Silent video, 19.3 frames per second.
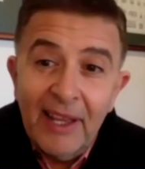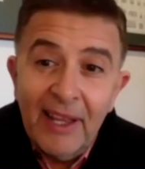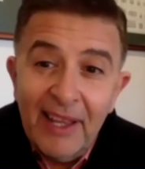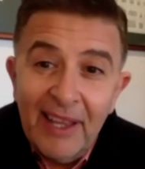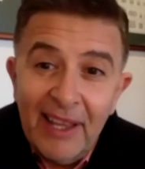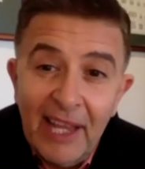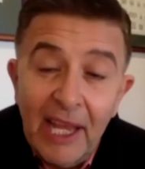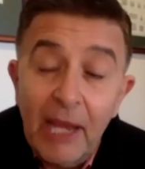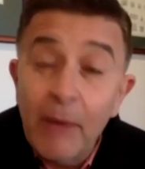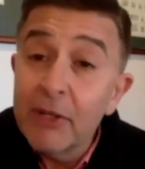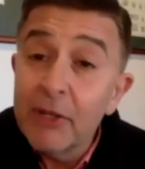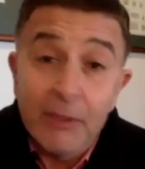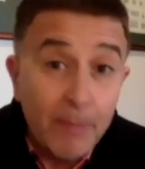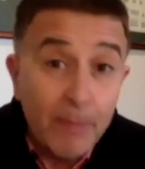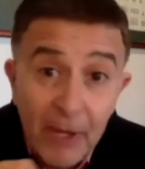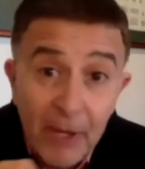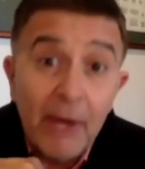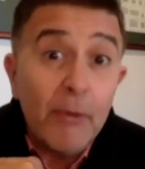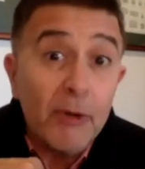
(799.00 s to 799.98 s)
He was
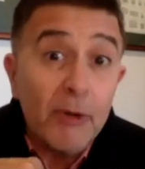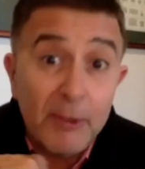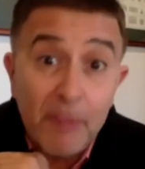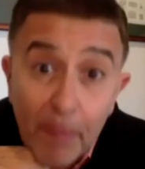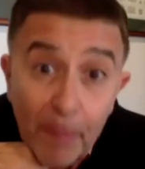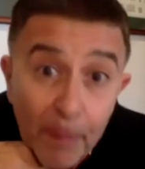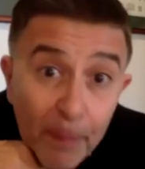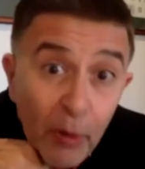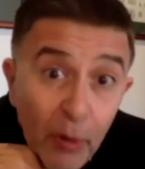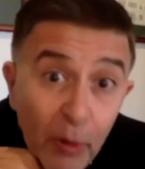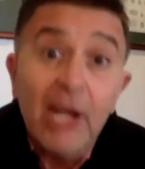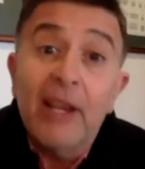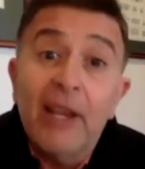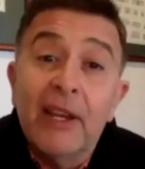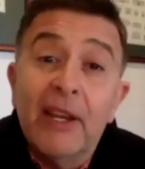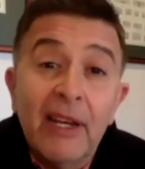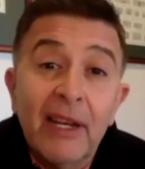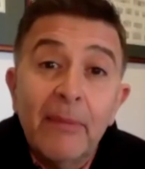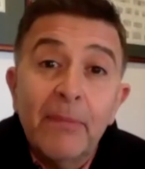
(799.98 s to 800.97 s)

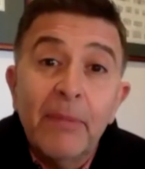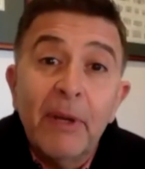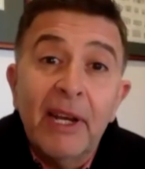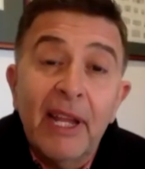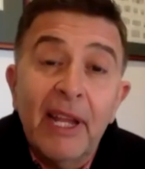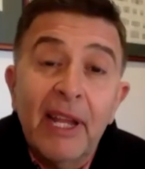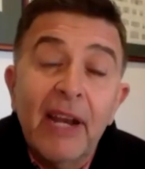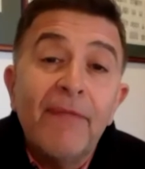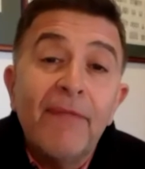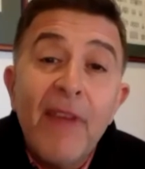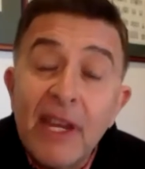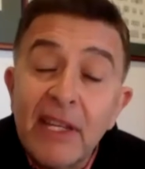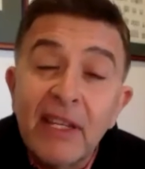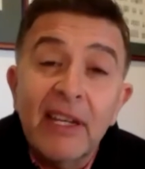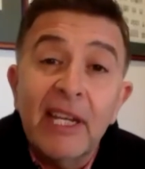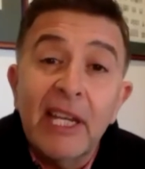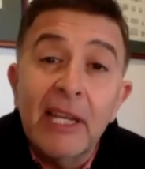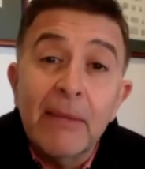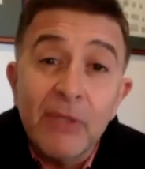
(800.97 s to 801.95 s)
brilliant, but it
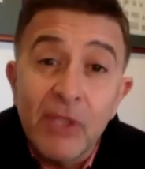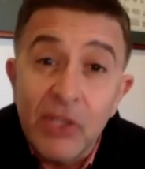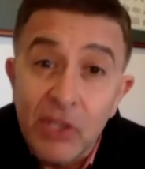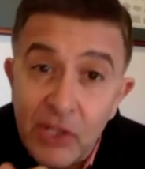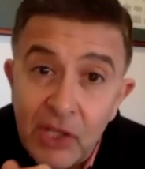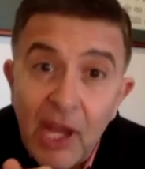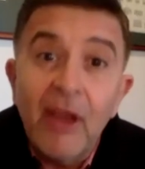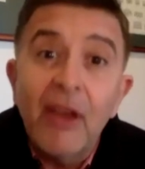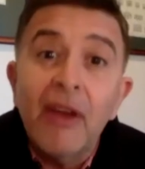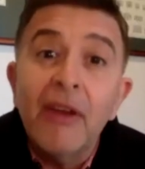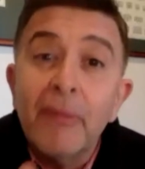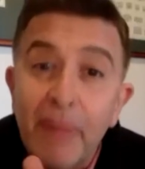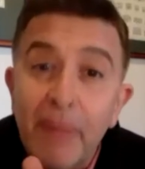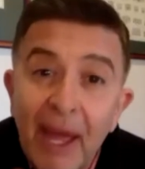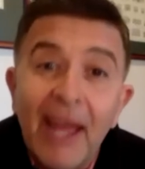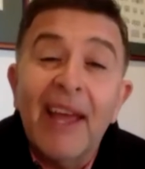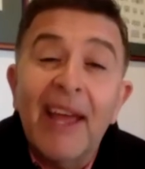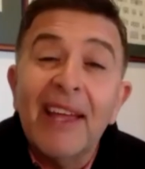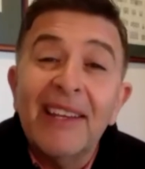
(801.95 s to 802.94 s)
affected him so
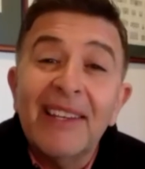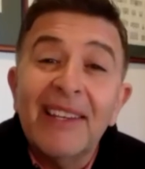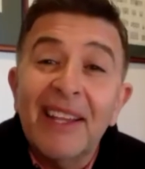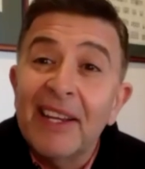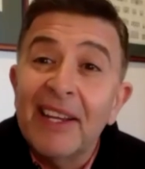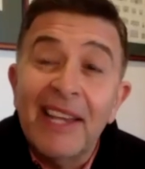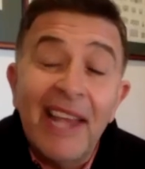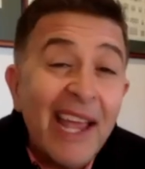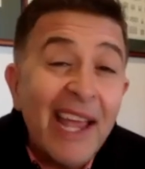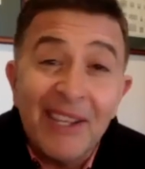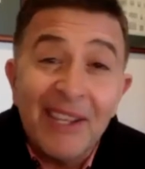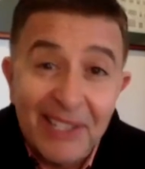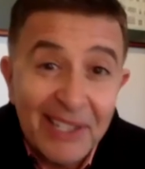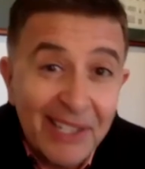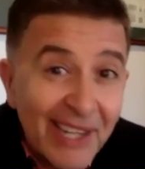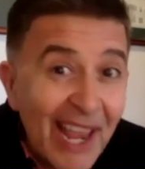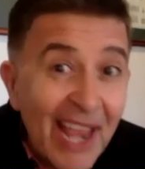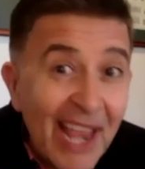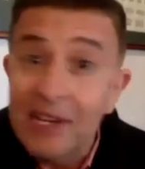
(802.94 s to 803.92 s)
bad that he had to.
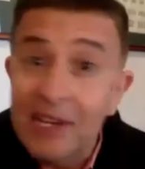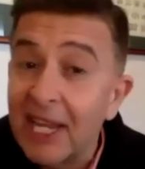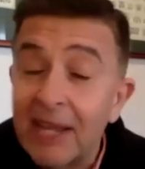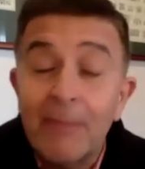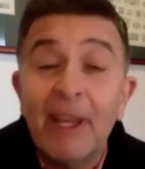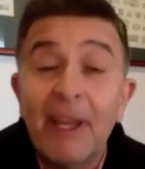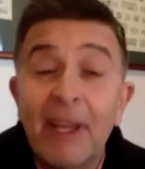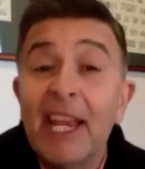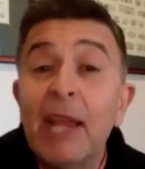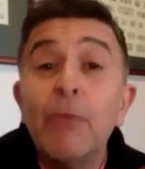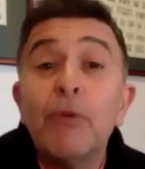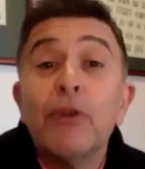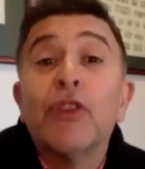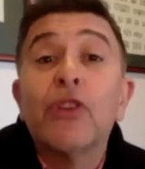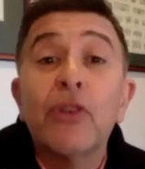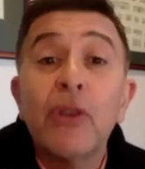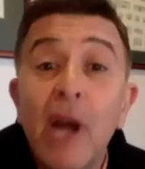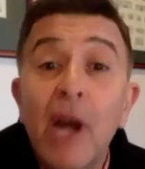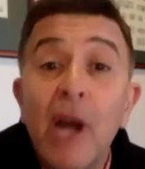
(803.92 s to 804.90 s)
I mean, he would
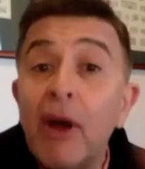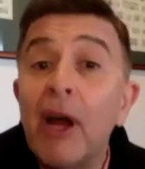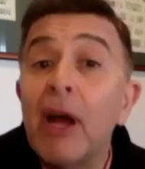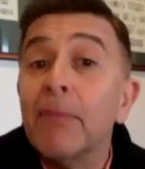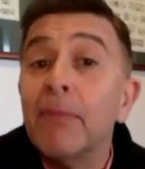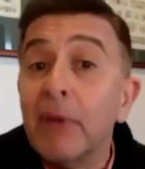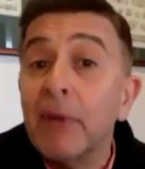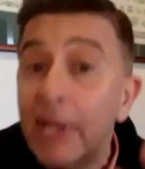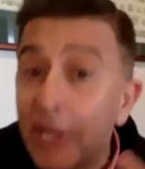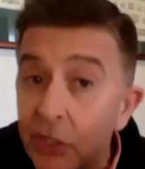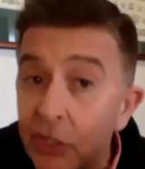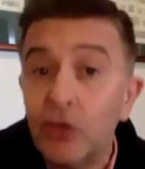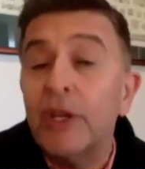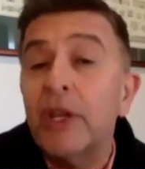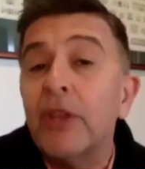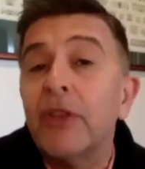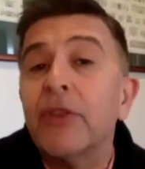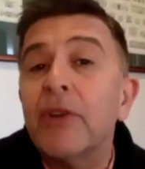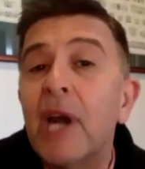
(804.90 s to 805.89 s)

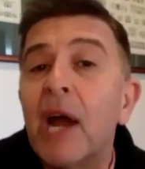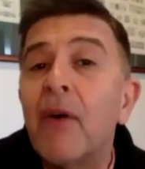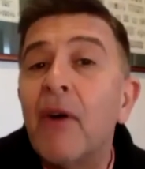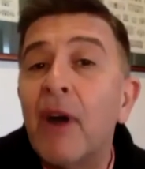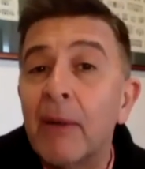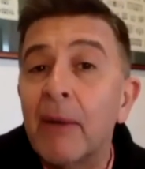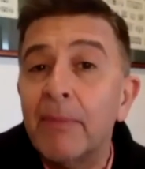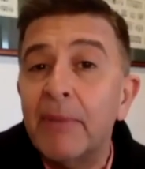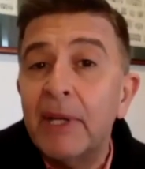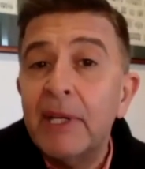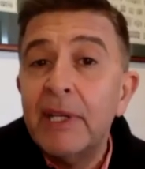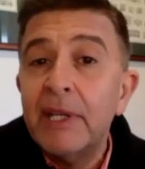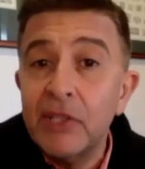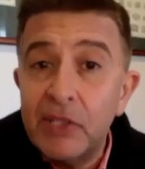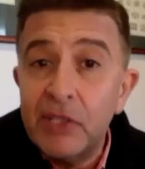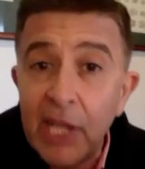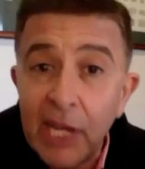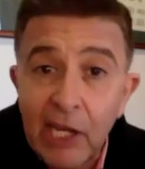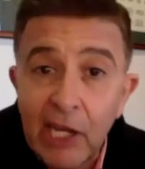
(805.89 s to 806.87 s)
literally throw up
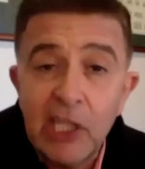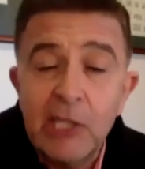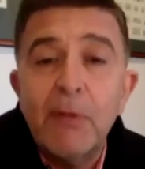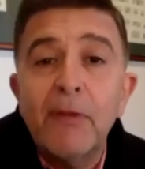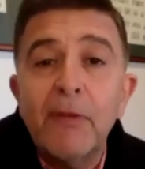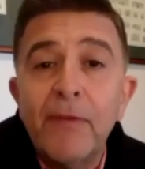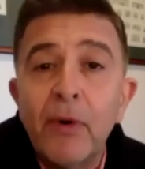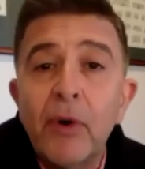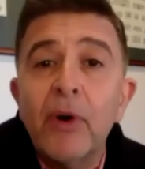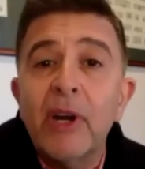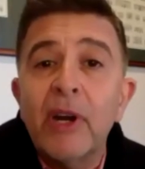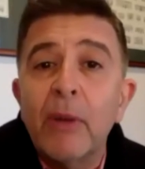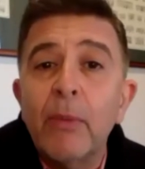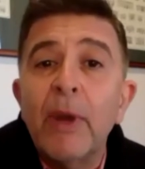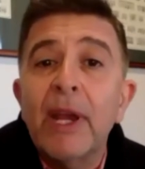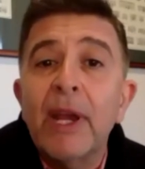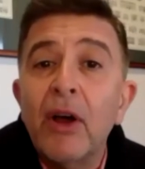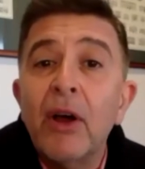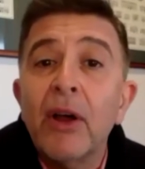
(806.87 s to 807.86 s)
seconds before he
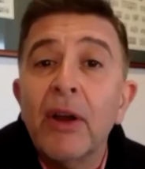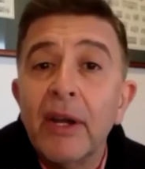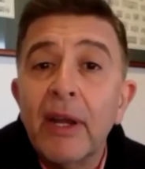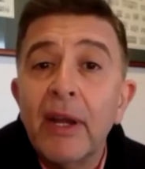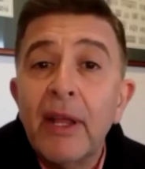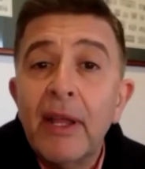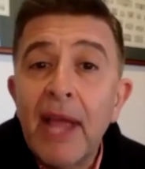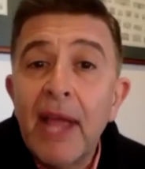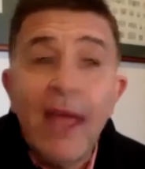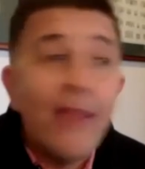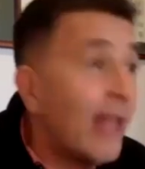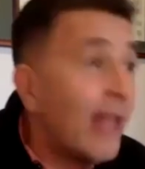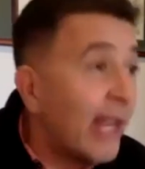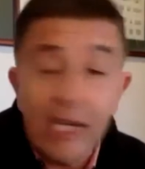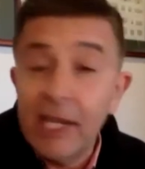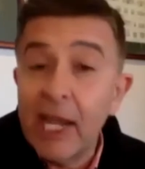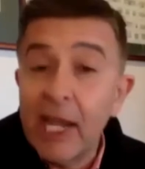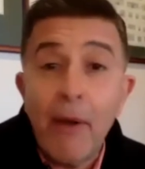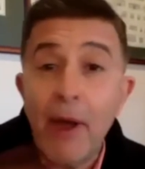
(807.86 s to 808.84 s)
went on, and then
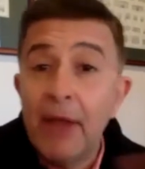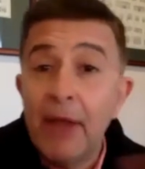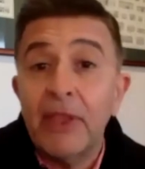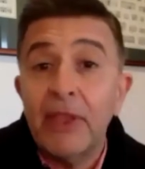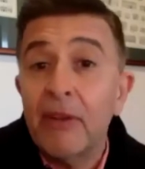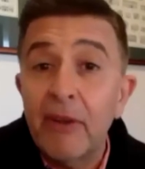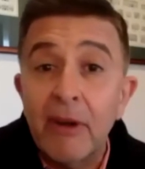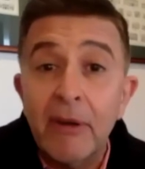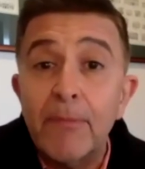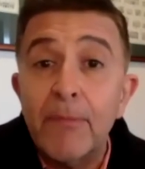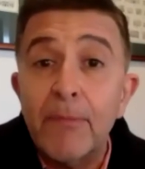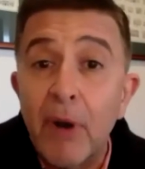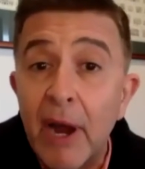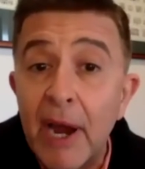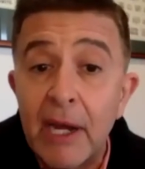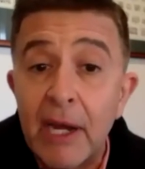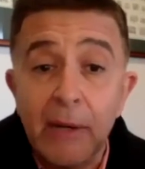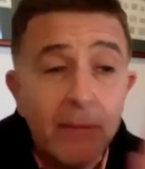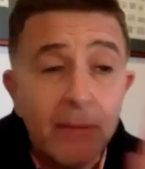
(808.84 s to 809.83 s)
he'd go out there and
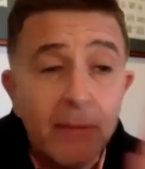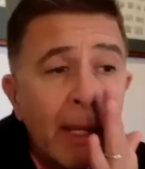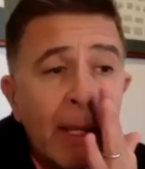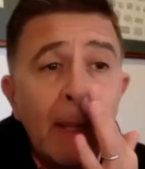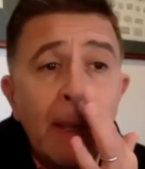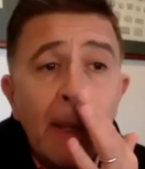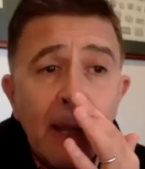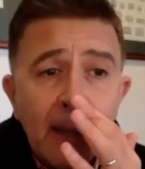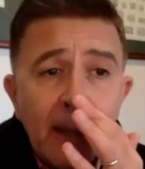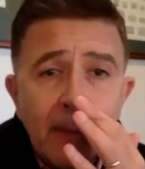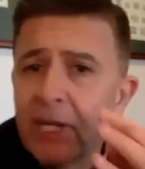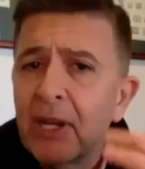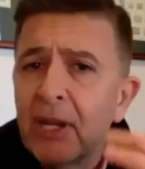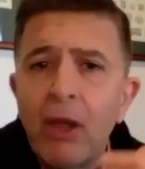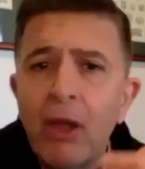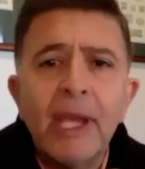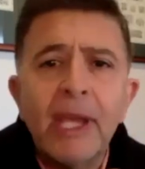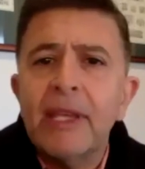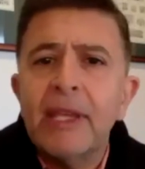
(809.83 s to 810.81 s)
brain them. But
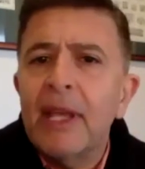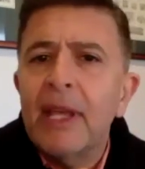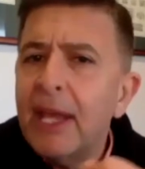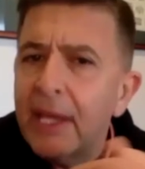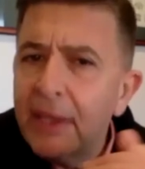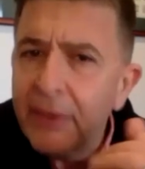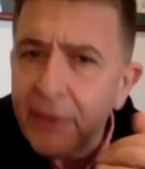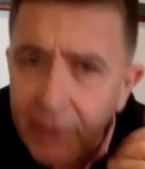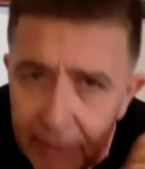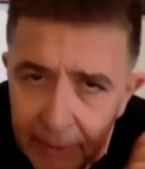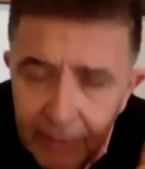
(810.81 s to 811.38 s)
like, yeah,